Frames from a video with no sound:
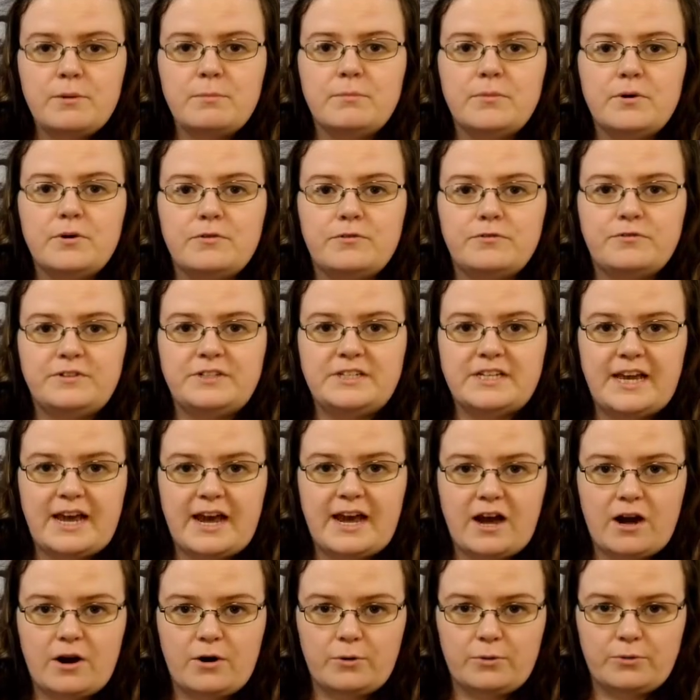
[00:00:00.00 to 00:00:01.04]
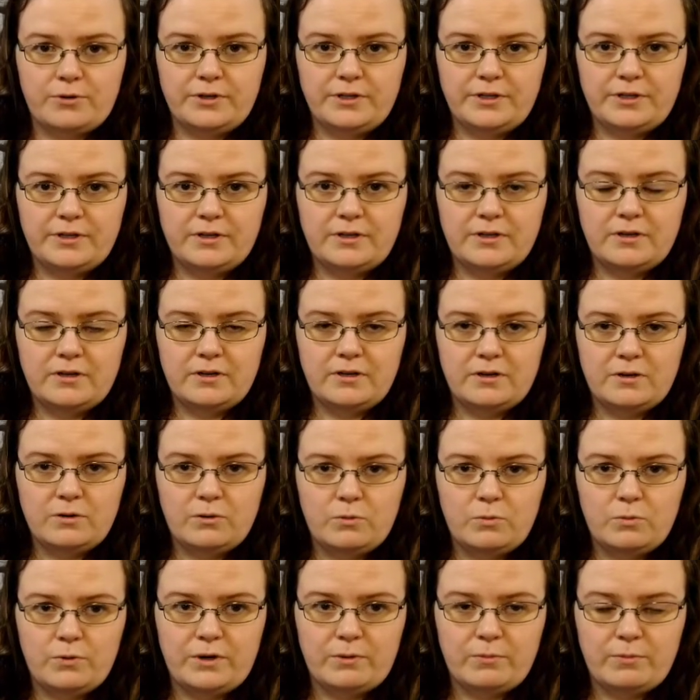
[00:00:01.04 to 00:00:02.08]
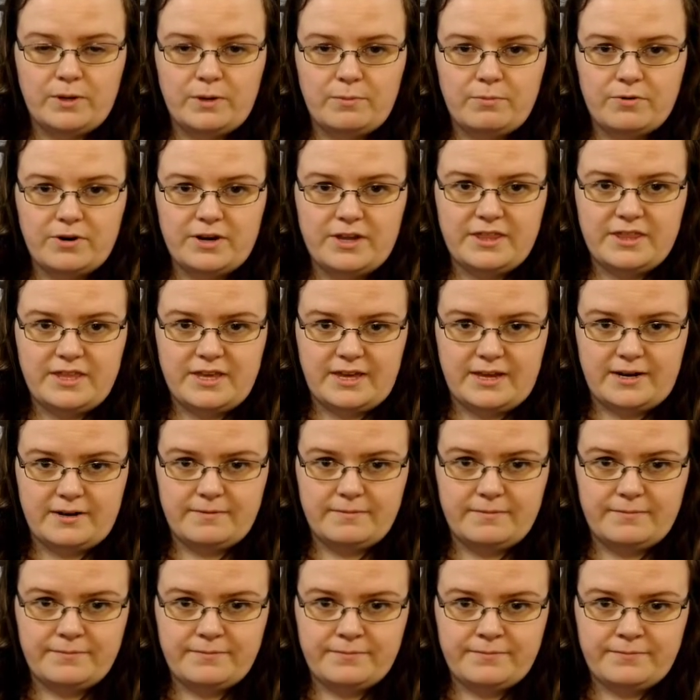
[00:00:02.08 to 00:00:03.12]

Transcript: move down when we breathe in